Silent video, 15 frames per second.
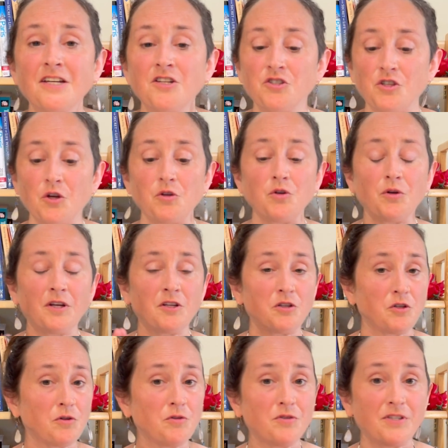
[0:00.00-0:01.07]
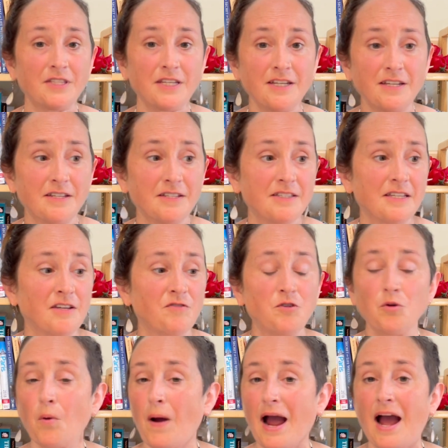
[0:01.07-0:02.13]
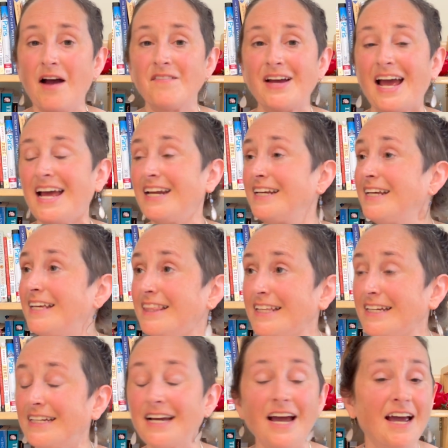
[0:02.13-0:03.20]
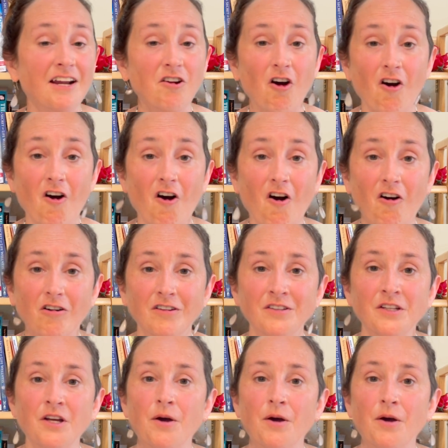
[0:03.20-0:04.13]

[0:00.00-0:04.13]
So you can use these if you don't have anything at all.